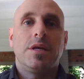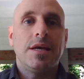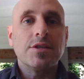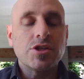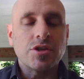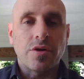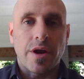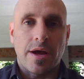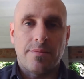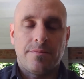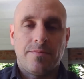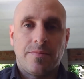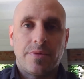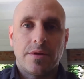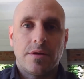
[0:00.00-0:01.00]

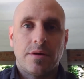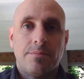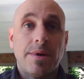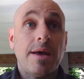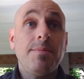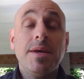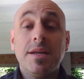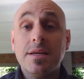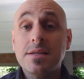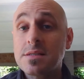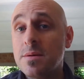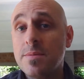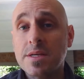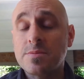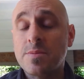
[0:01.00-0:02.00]
Instagram. Maybe it
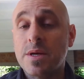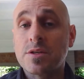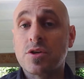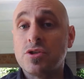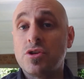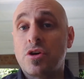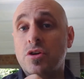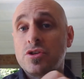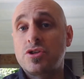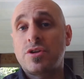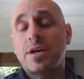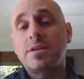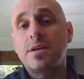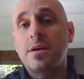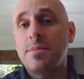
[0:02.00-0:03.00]
is the best place because you're
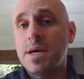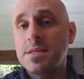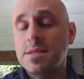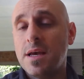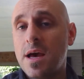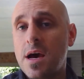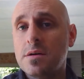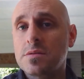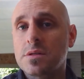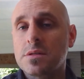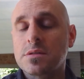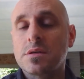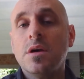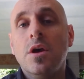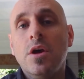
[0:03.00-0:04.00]
constructing amazing
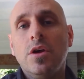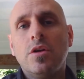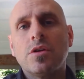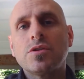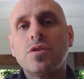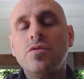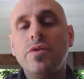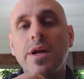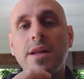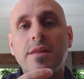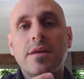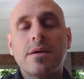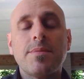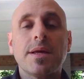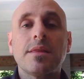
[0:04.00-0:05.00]
houses. So really
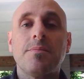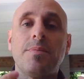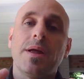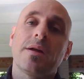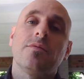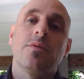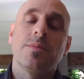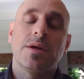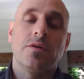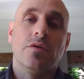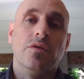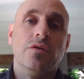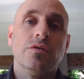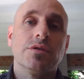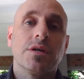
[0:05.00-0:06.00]
think about the platform that
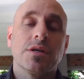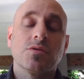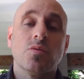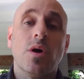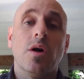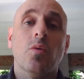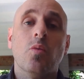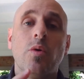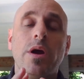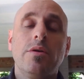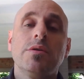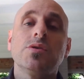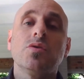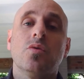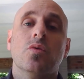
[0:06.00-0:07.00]
you're using as well.
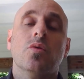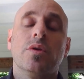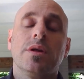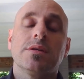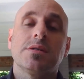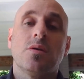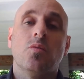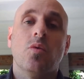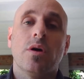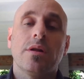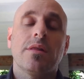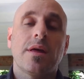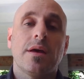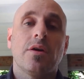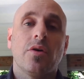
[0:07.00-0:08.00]
Where is your audience, and
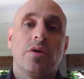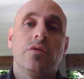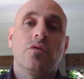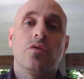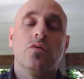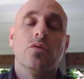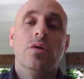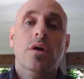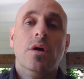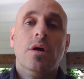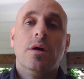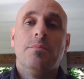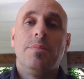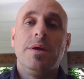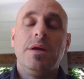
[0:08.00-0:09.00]
what are they going to
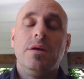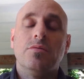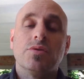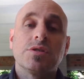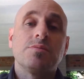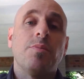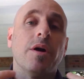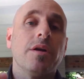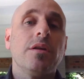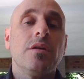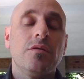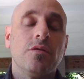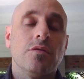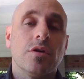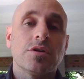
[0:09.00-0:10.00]
be
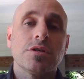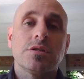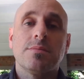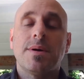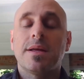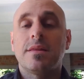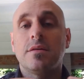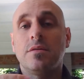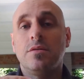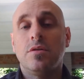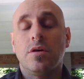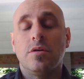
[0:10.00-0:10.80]
responding to? Not just about